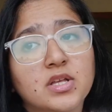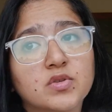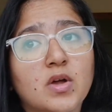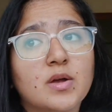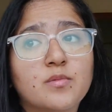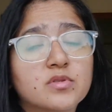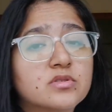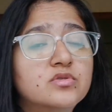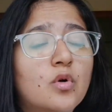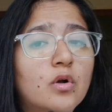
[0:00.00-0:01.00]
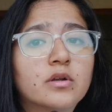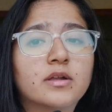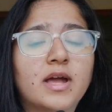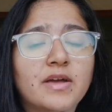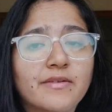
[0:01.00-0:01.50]
So I was not
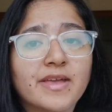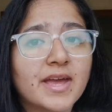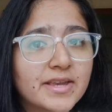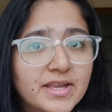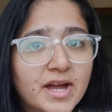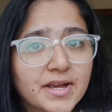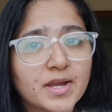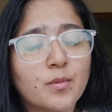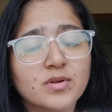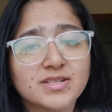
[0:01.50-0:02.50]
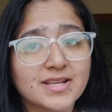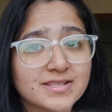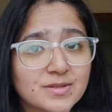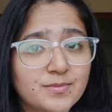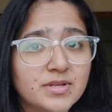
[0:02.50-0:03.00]
having any idea what
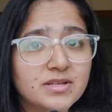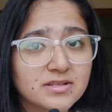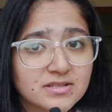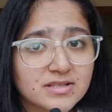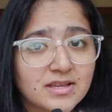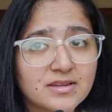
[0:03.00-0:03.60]
SAP is and